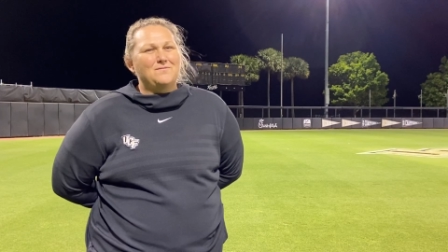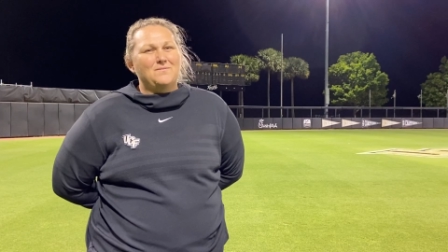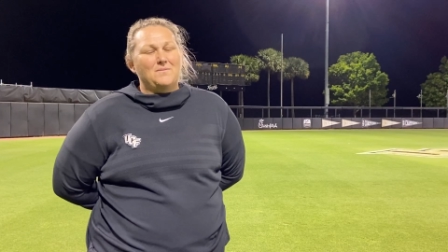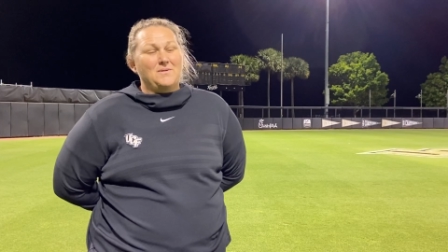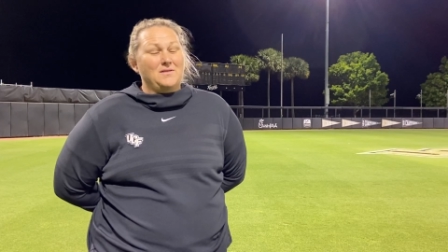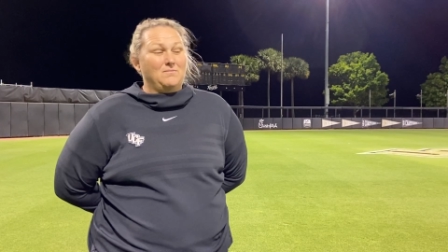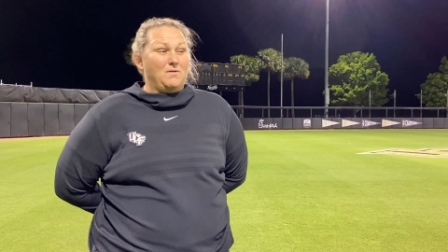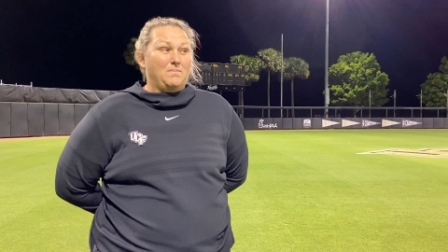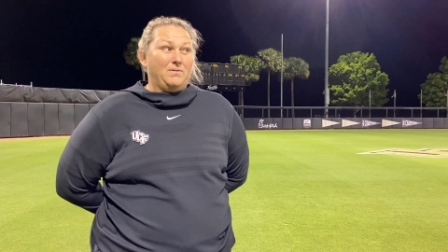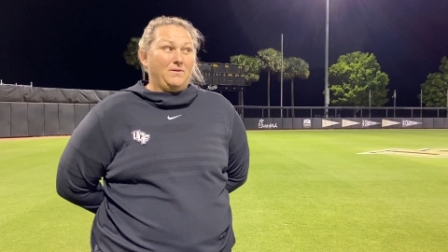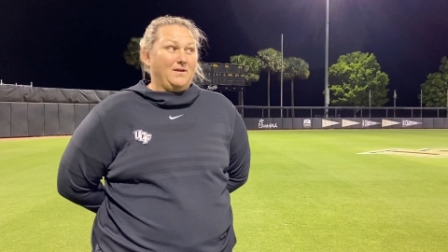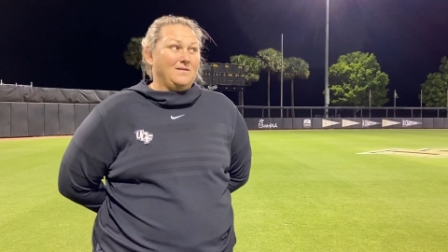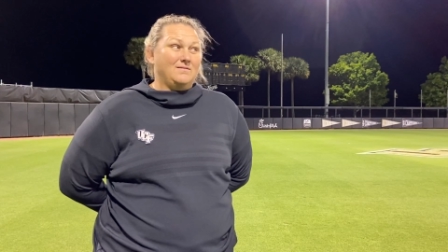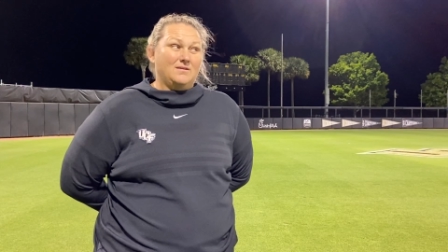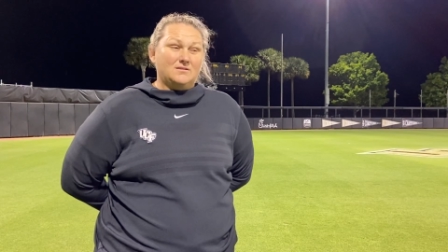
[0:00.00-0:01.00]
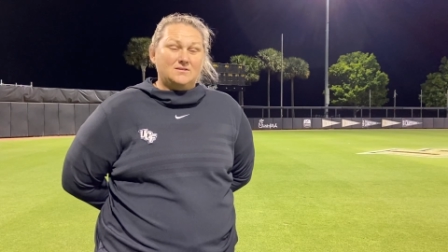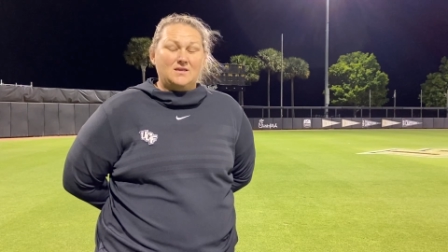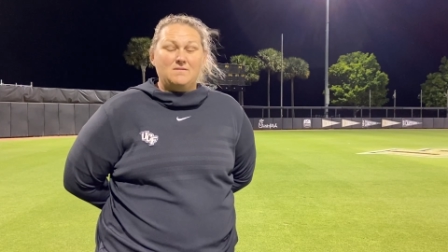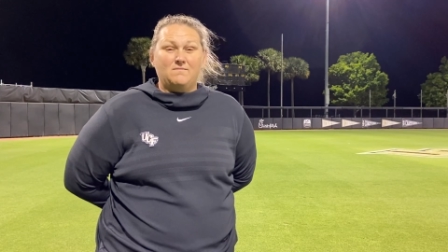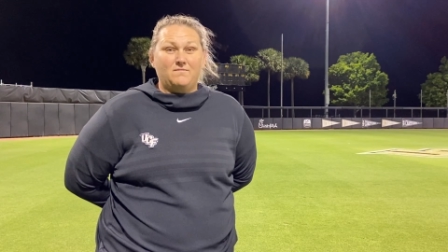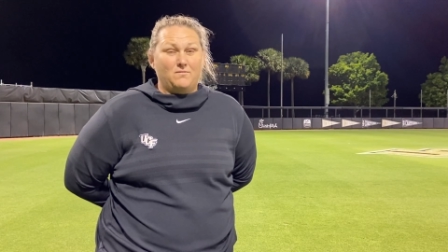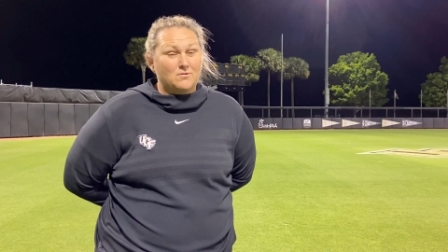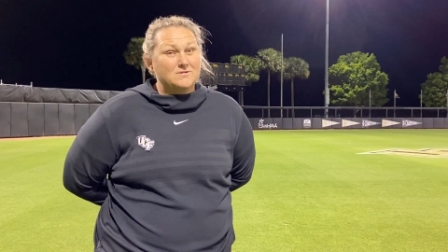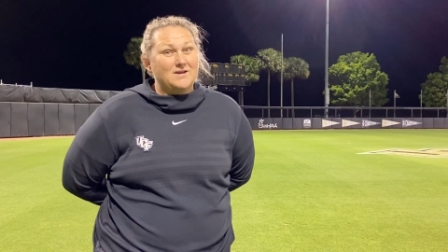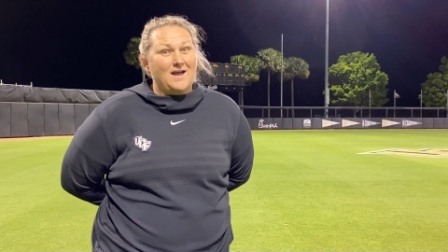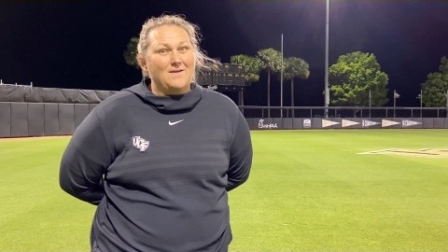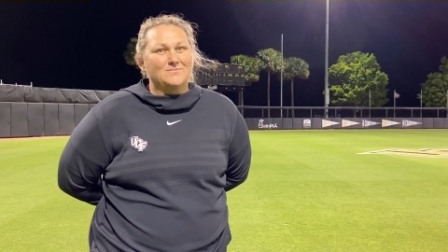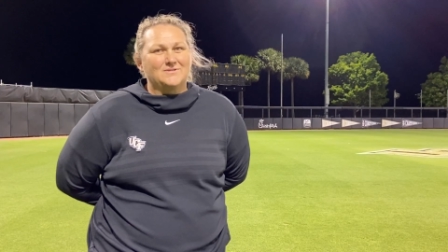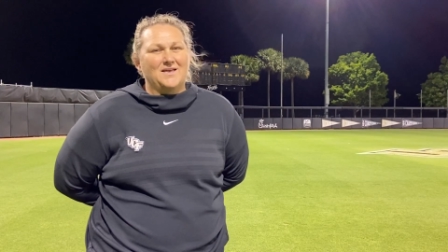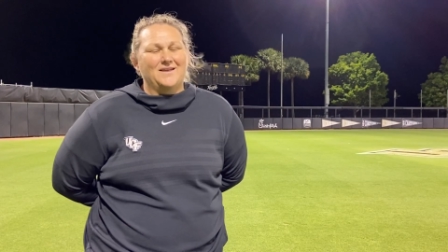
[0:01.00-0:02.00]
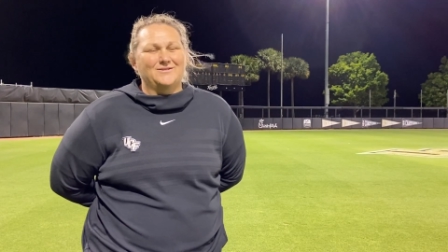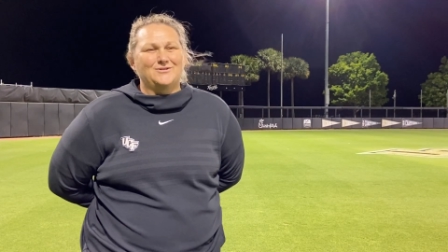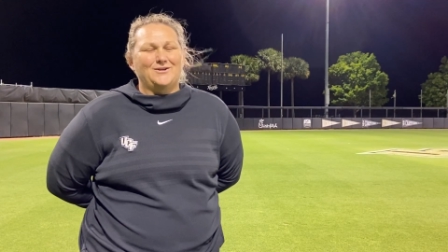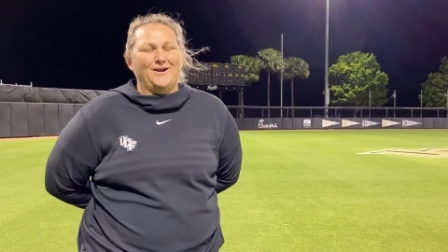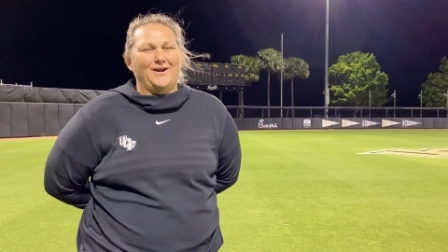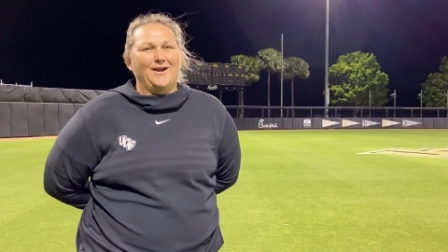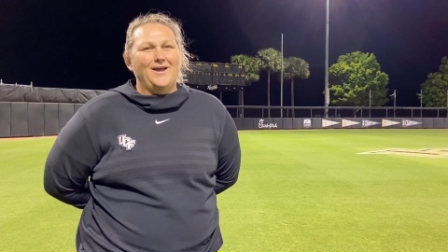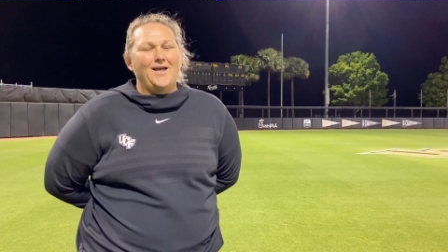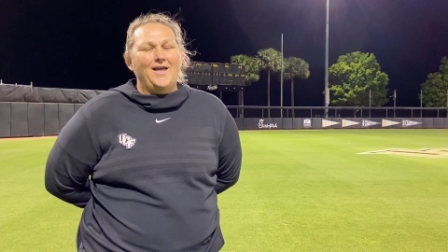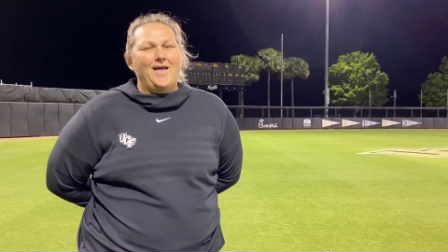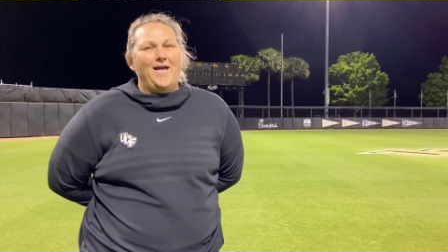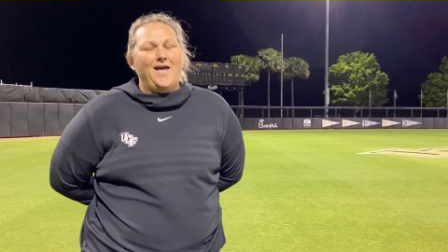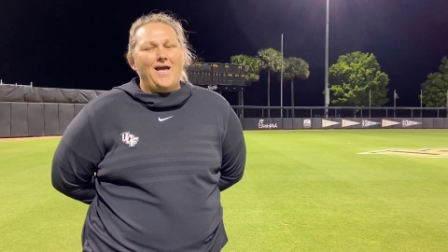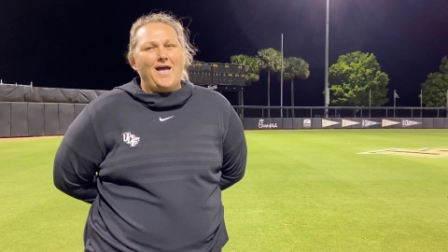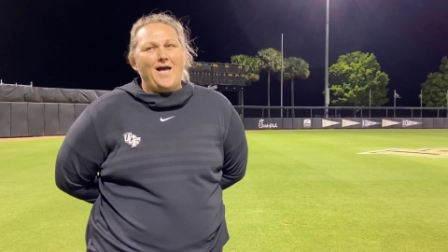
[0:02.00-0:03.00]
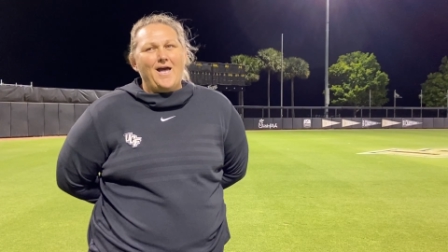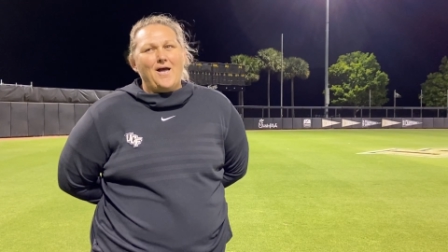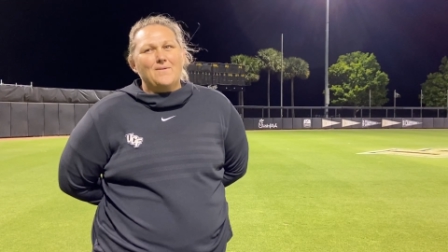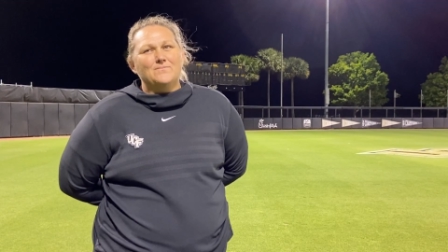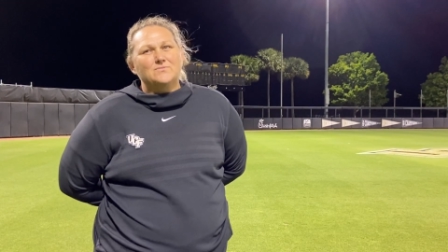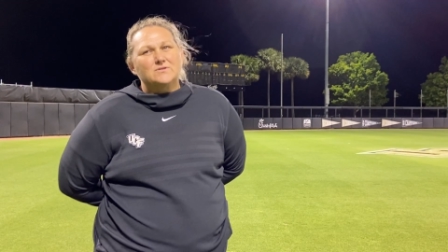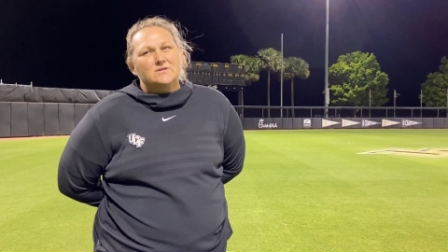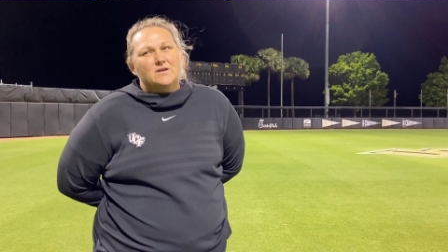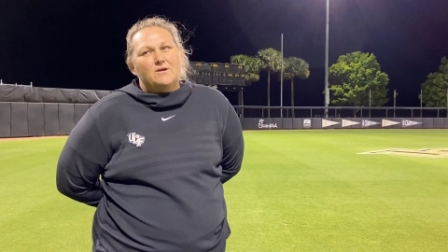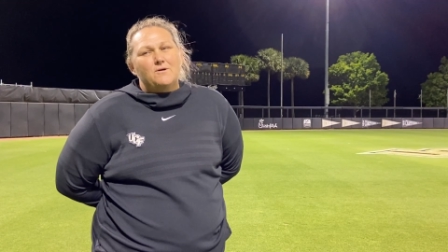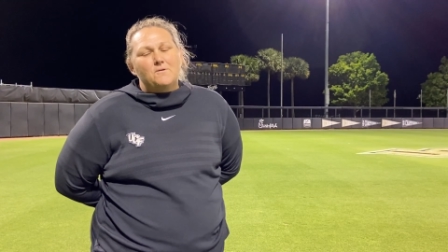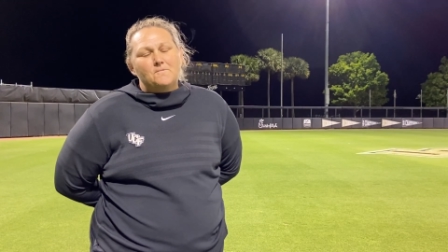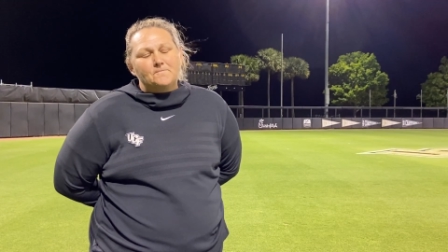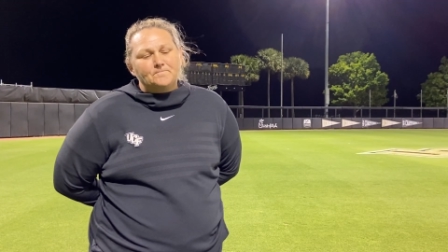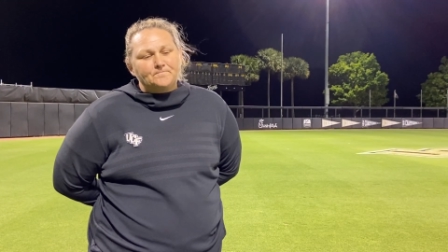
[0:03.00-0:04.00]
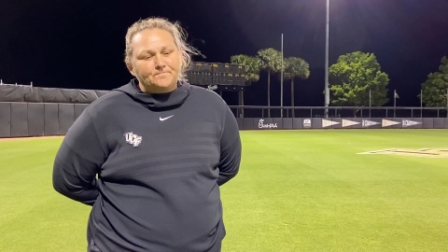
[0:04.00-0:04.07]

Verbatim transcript: I mean, we played this team four times last year. Um, so